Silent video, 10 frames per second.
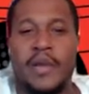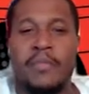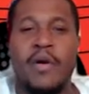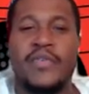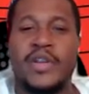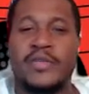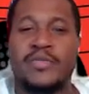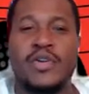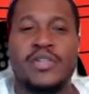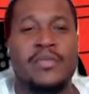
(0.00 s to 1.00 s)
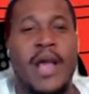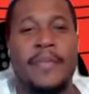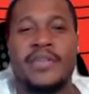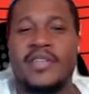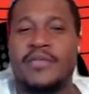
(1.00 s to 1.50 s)
man. Both of these boys. I'm
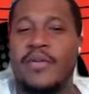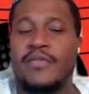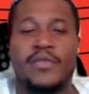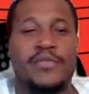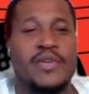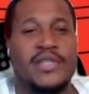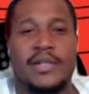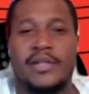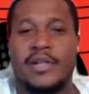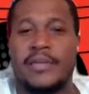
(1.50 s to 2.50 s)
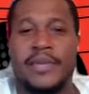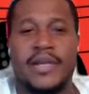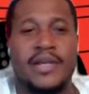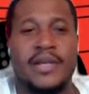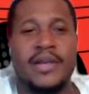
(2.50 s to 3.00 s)
happy to see both of them boys out there,
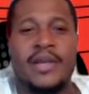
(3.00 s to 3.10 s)
man.